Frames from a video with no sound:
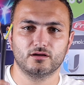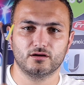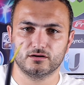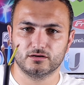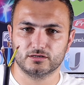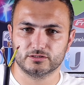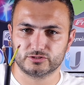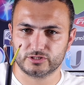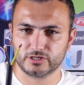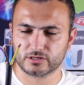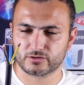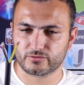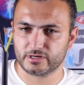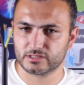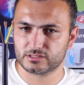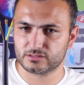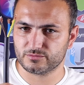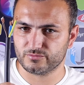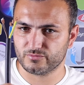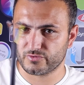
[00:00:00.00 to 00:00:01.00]
a
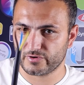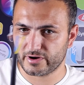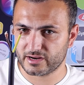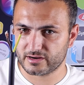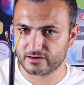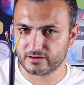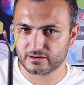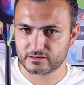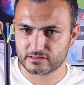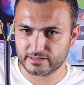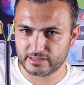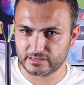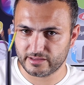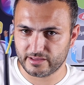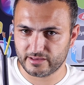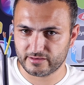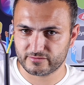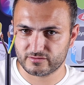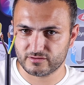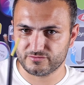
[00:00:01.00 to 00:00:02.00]
circuit breaker that
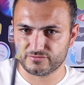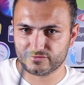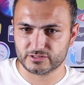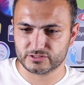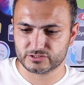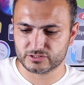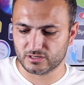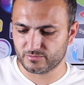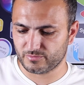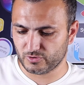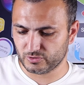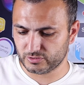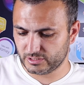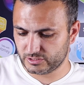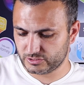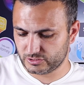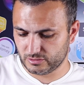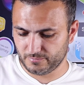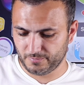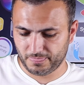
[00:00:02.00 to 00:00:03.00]
has differential
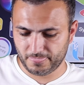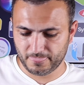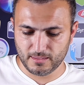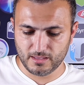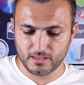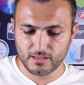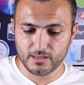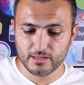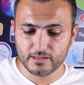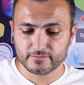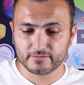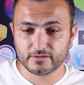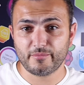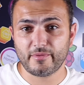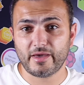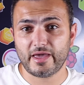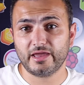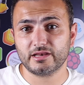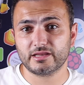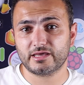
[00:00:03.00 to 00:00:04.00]
protection. The
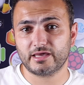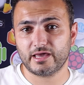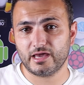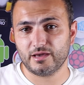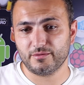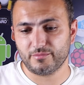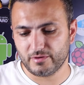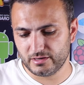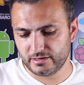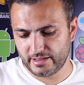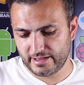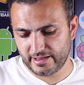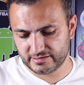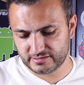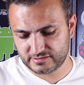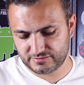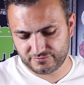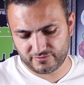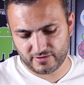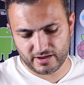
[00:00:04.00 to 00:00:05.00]
main cable
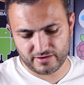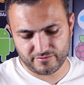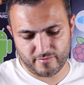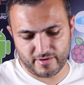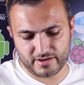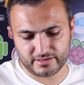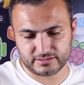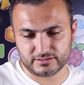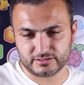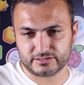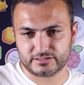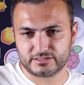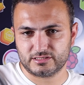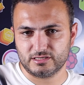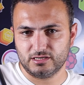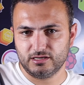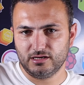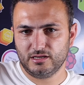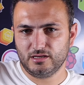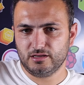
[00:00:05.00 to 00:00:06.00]
has 5 meters.
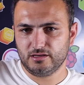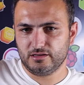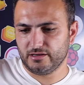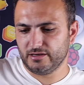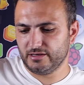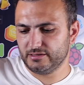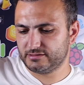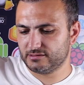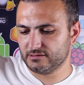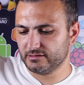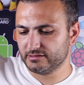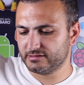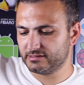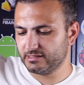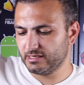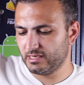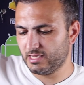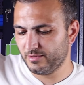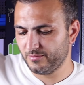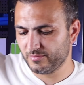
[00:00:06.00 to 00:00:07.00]
It's the
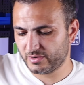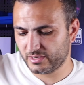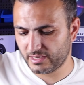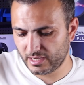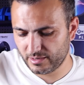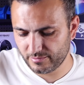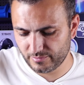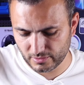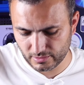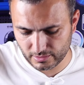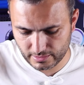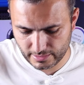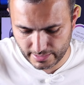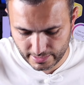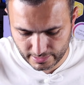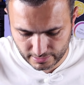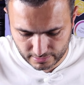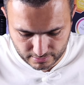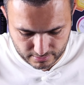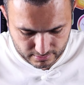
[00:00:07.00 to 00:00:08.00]
same cable
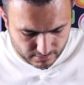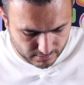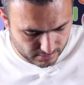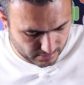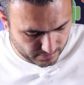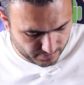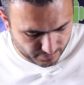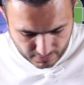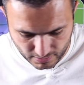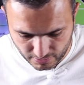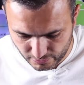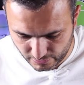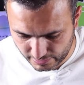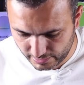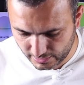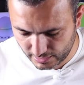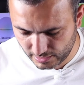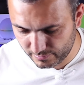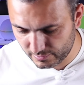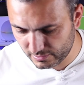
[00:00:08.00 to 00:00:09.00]
like power
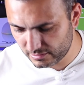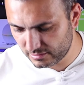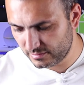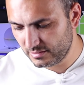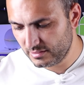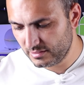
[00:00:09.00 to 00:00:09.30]
cable,